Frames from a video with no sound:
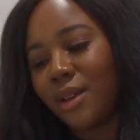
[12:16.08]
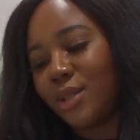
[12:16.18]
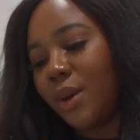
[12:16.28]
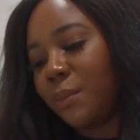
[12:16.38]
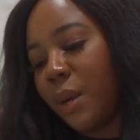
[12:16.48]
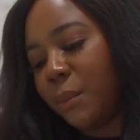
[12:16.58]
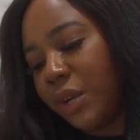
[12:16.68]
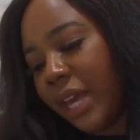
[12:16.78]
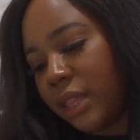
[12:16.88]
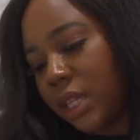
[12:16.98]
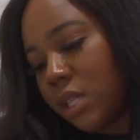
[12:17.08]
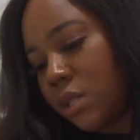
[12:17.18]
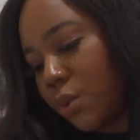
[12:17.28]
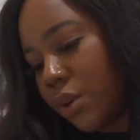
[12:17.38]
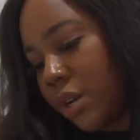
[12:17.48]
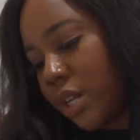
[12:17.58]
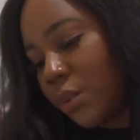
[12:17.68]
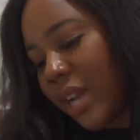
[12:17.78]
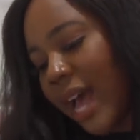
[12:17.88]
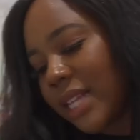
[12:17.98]
so I'm, I'm, gonna get this one this
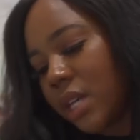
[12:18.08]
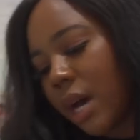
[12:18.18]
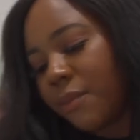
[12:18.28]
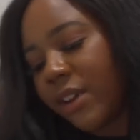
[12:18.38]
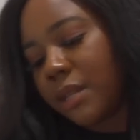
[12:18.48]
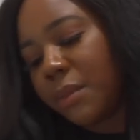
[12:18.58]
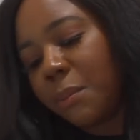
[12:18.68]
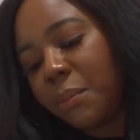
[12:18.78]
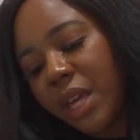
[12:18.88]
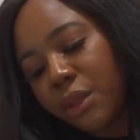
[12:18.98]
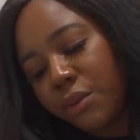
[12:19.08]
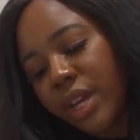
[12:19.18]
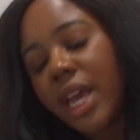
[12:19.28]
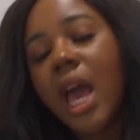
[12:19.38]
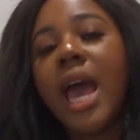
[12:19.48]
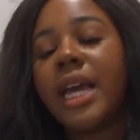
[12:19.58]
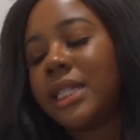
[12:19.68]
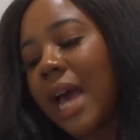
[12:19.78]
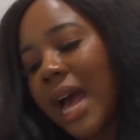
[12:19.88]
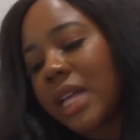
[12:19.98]
one has um, vitamin b3 it
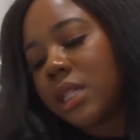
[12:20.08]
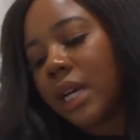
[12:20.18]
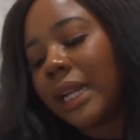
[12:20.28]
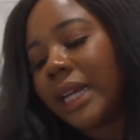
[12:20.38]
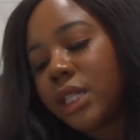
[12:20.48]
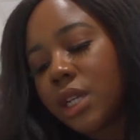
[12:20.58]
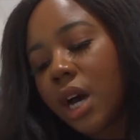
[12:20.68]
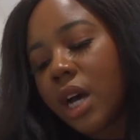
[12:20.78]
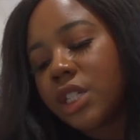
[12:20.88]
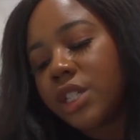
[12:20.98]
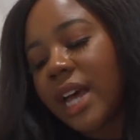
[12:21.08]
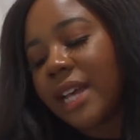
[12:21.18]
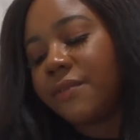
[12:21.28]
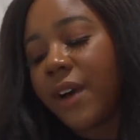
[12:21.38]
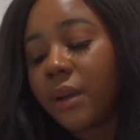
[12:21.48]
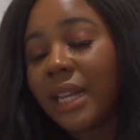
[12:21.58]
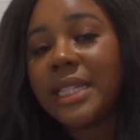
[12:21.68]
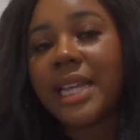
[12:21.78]
has a clean touch it has violet